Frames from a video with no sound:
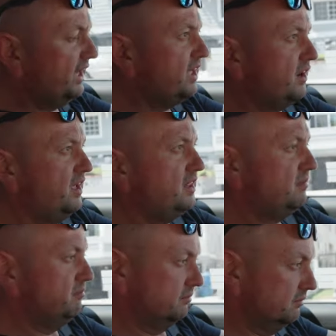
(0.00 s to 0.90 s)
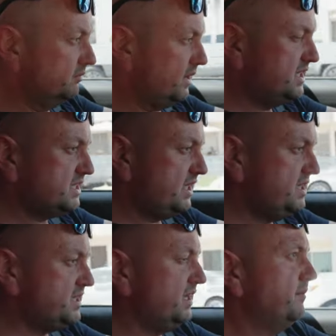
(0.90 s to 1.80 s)
I can read, it's
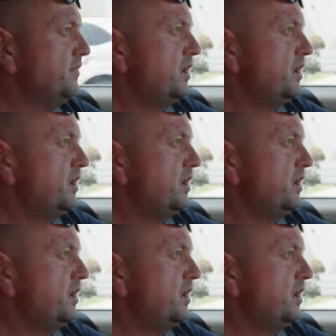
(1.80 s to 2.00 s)
easy.